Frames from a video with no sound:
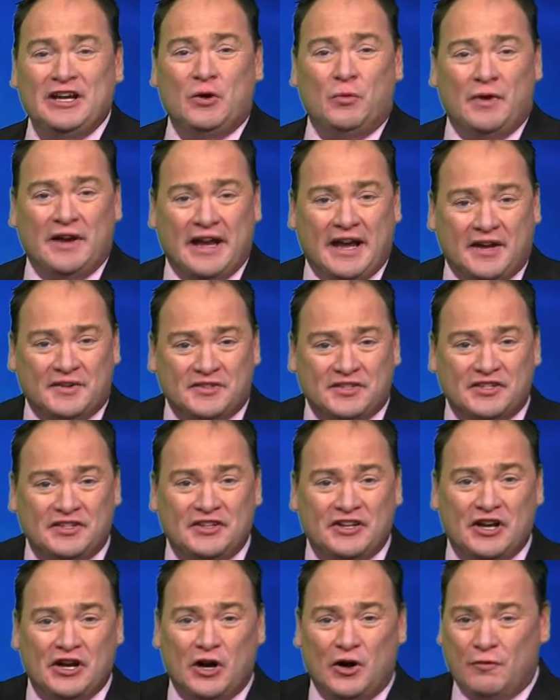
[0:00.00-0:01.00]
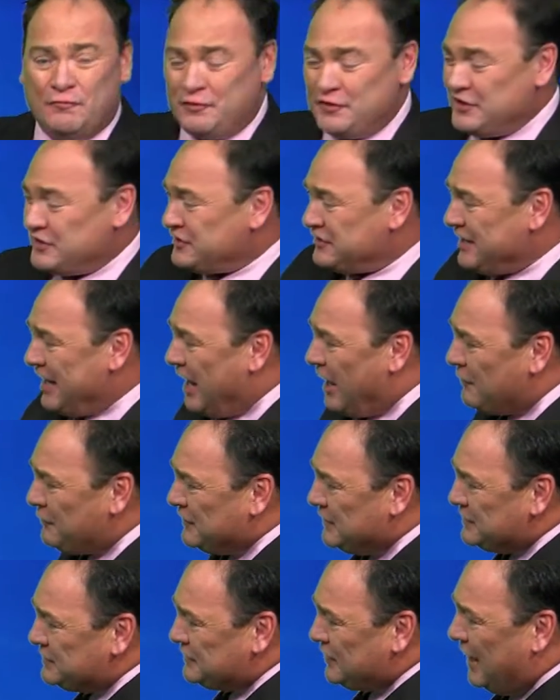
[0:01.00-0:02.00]
We got snow for the
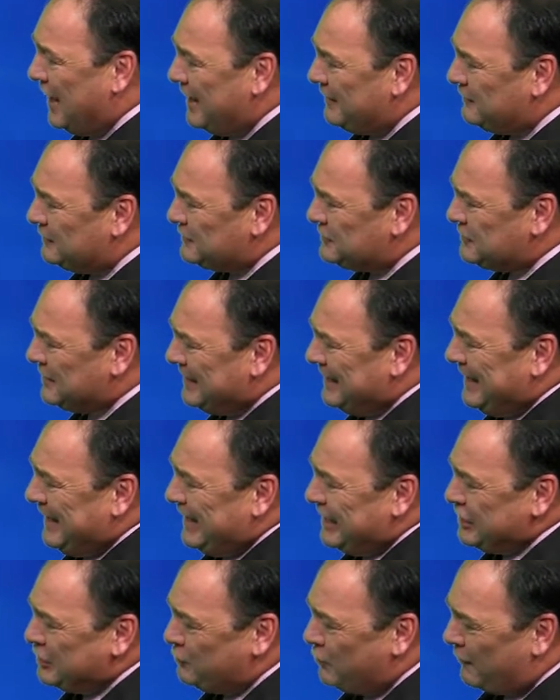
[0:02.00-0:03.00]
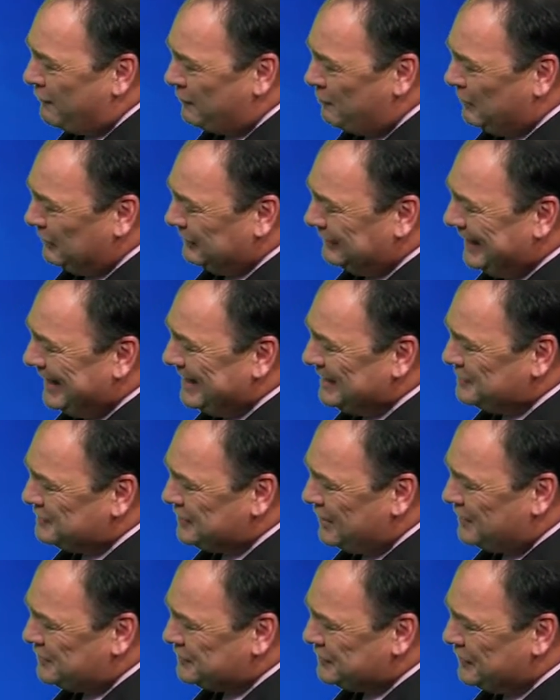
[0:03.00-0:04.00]
southeast highlands, anywhere from a light
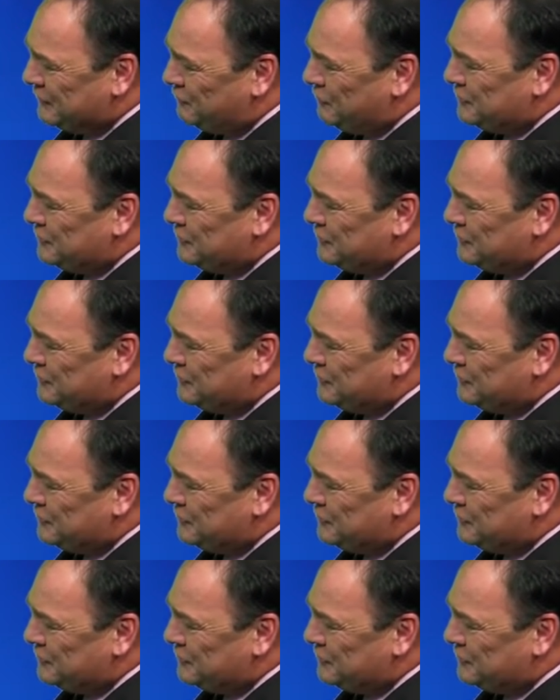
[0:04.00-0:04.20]
dusting,